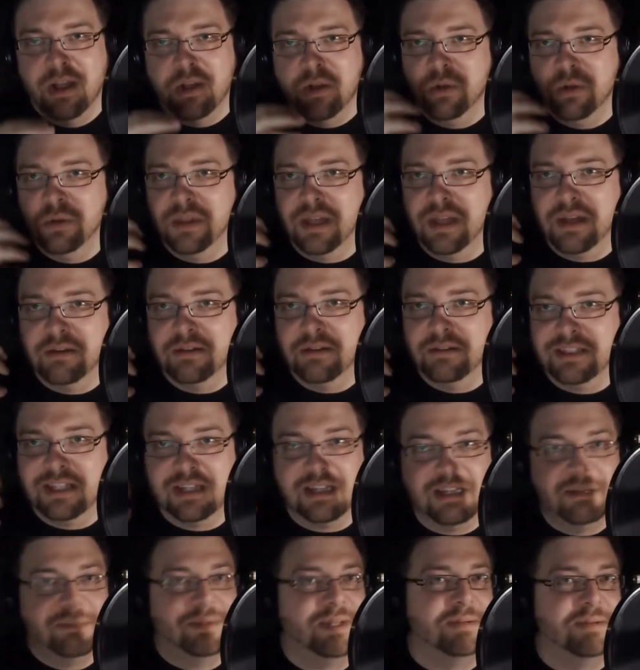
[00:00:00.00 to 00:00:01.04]
who then
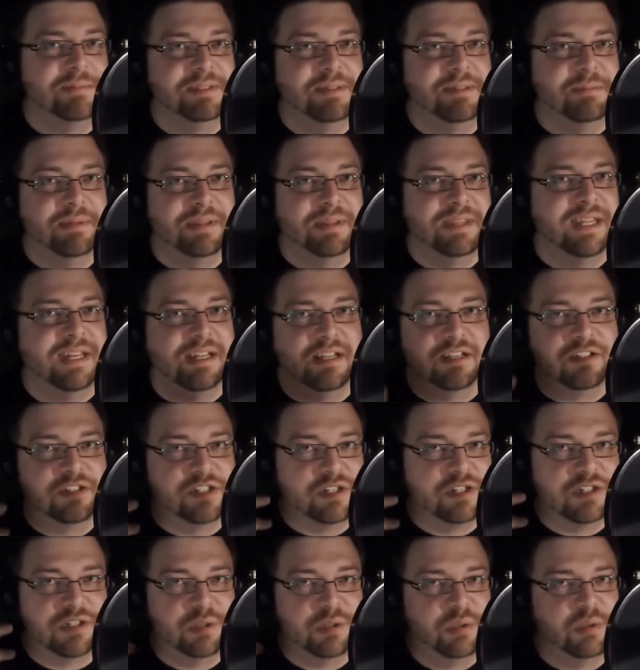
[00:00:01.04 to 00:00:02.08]
suddenly becomes sympathetic
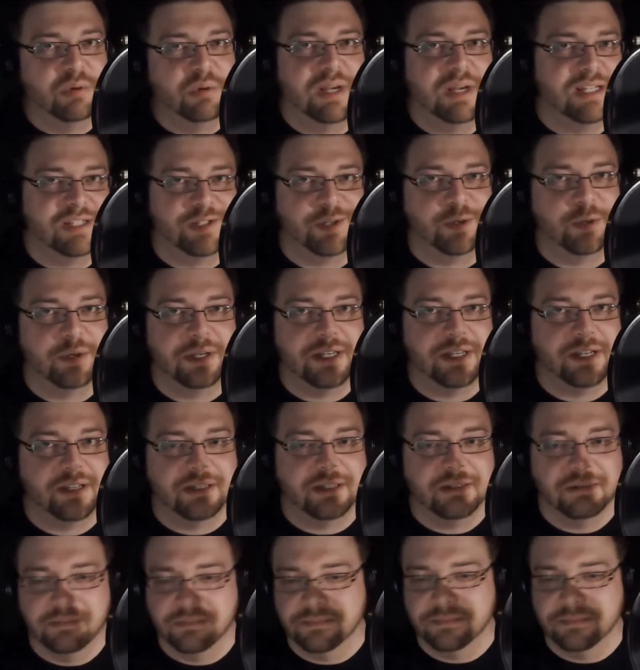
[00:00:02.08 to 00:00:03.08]
just through great storytelling.